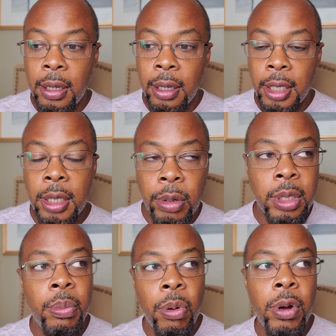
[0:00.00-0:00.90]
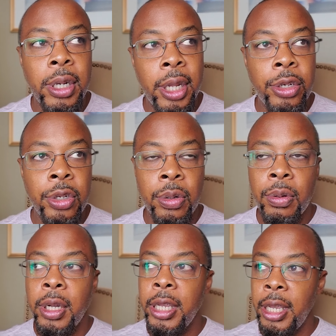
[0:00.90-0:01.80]
And so it's important that
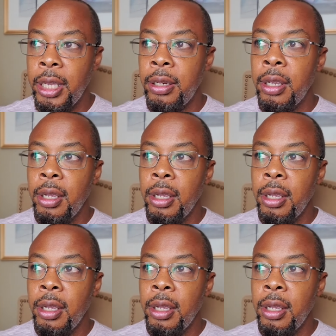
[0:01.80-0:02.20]
you, again,